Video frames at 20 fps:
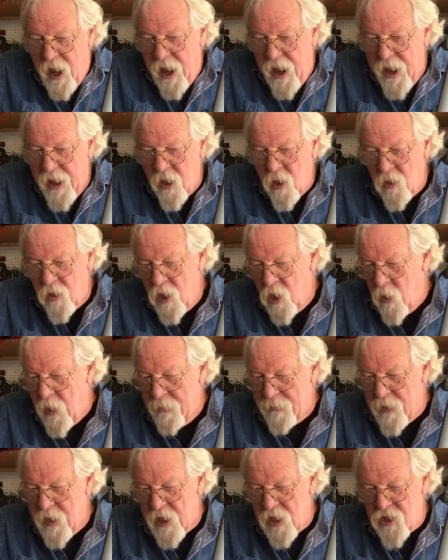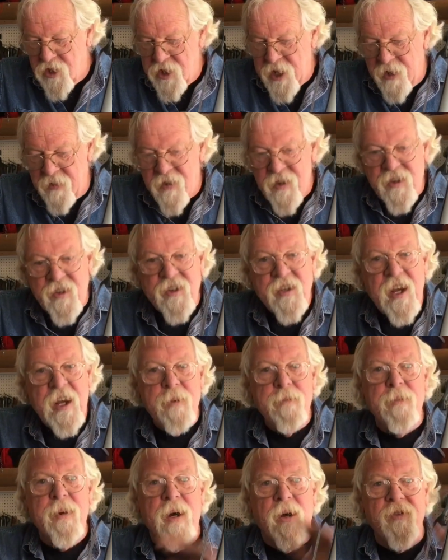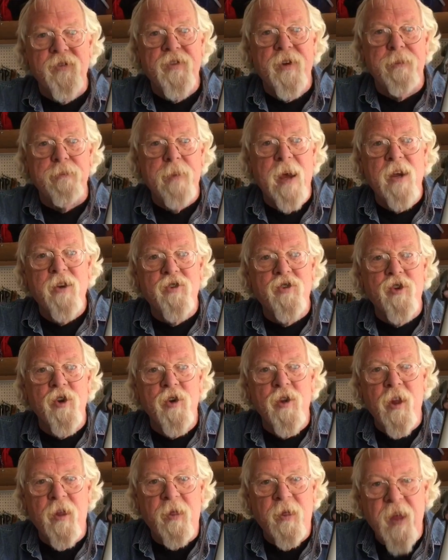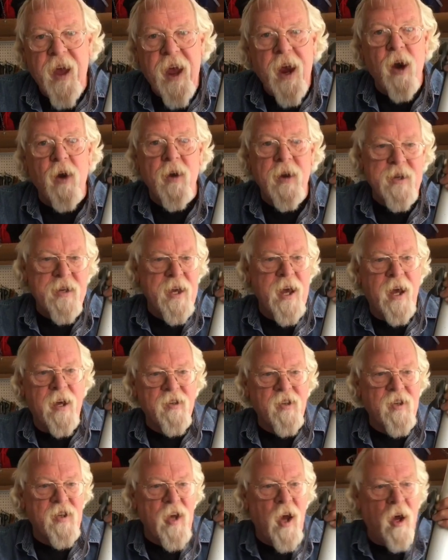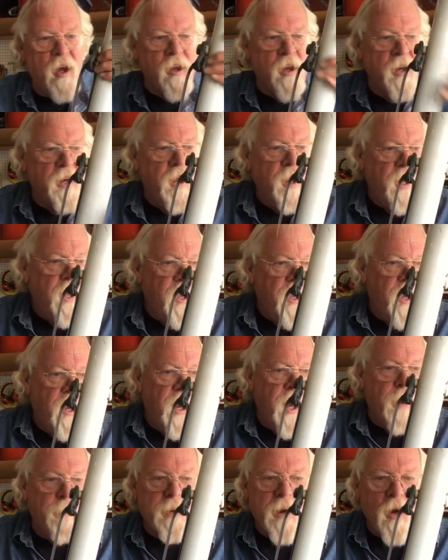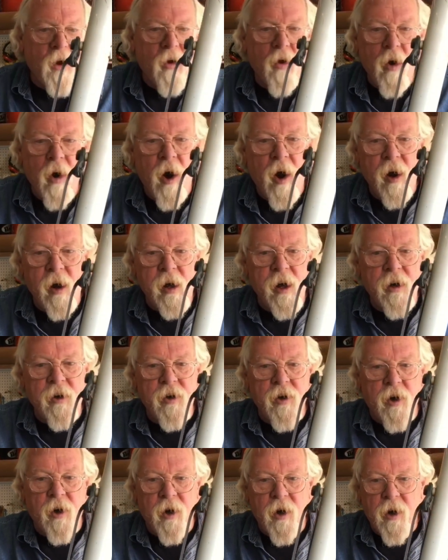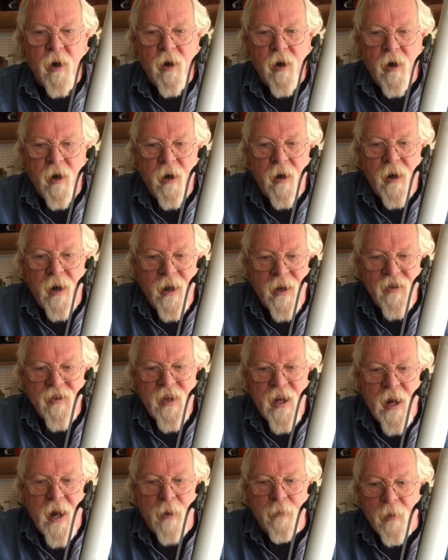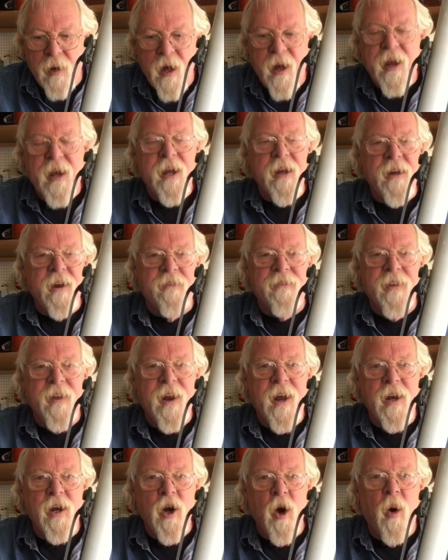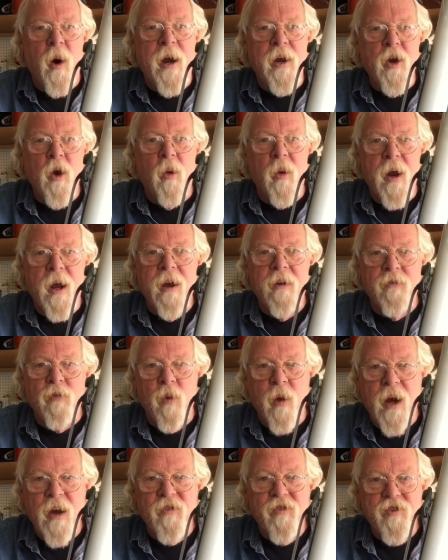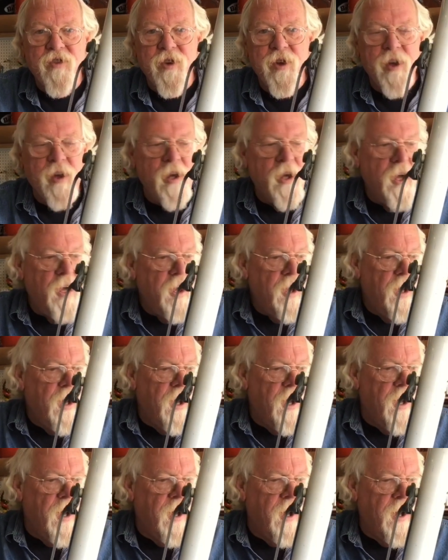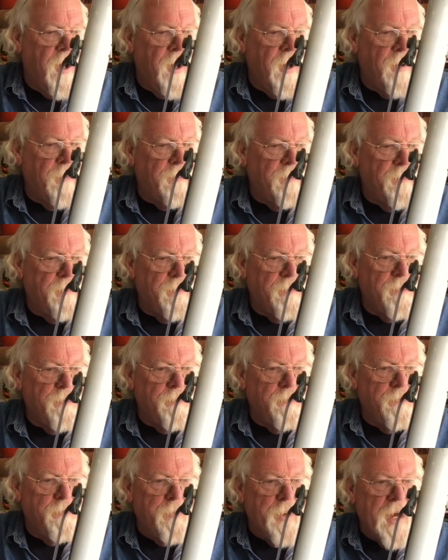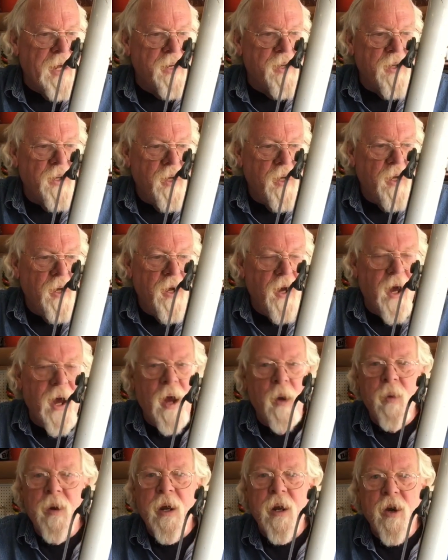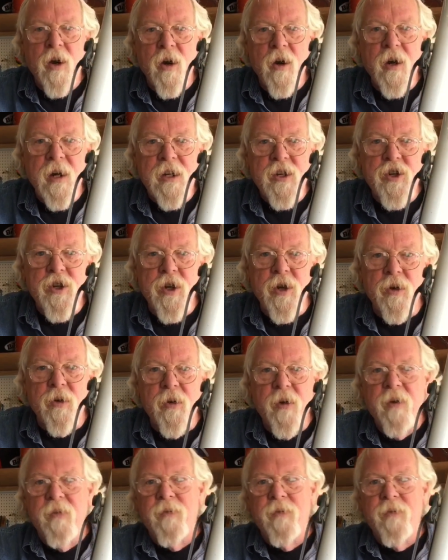I don't know. I'm going to check the seat belts and make sure that they are attached solid. I'm going to crawl under. Like I said, I'm lucky enough that I know I don't have rust. But I would encourage you,